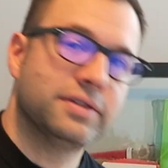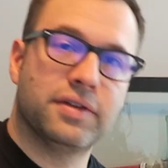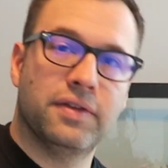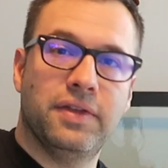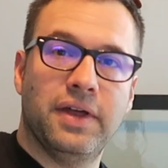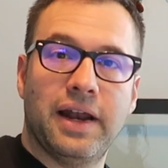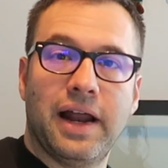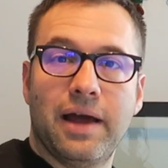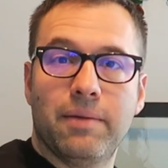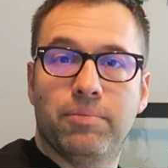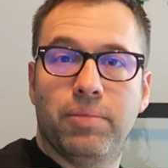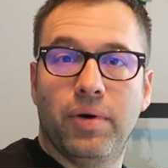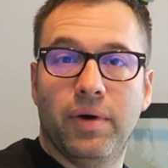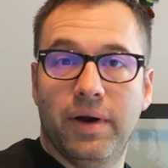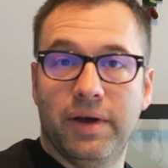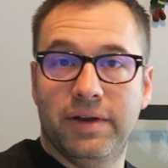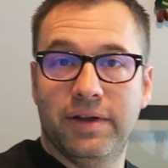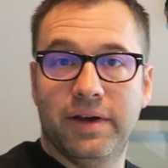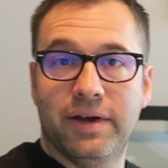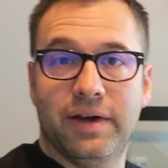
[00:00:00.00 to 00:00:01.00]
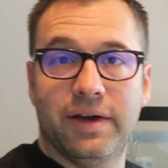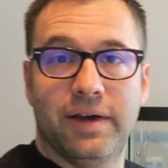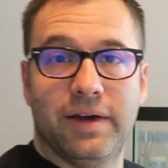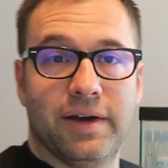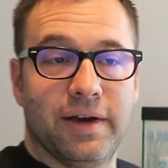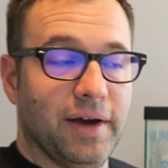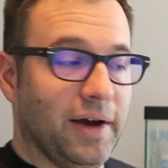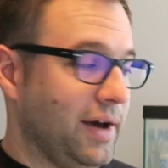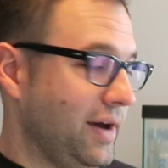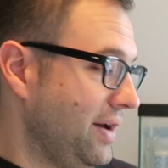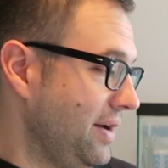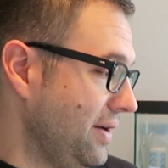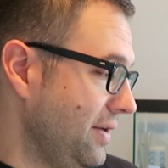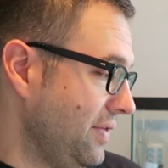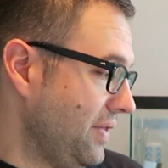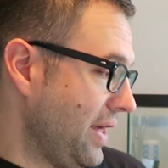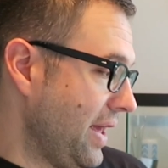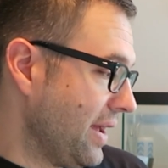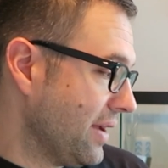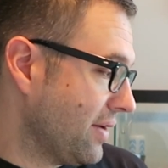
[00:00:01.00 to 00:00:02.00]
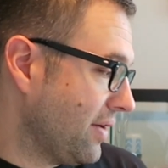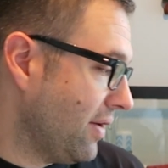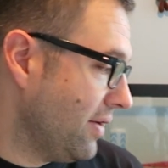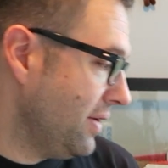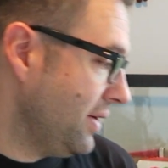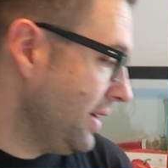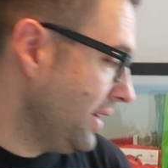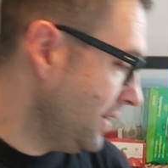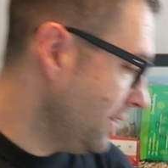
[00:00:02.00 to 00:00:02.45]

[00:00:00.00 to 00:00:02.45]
so then I put uh, the egg carton